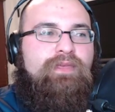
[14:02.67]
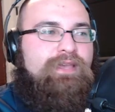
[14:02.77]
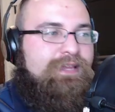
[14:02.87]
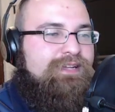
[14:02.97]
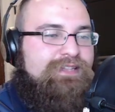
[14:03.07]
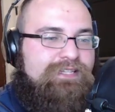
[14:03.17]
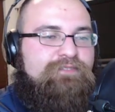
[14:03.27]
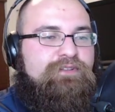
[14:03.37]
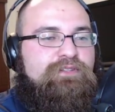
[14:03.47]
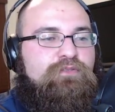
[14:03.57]
in
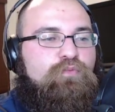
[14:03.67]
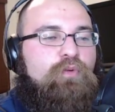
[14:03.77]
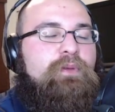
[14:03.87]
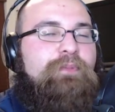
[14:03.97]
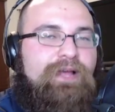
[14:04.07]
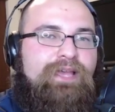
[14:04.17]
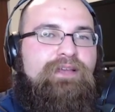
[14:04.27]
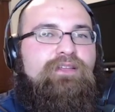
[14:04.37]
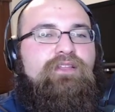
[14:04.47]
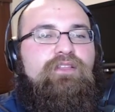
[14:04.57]
Cleveland will be playing
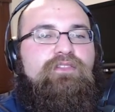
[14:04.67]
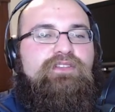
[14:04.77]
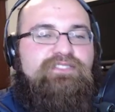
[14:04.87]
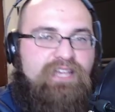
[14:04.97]
the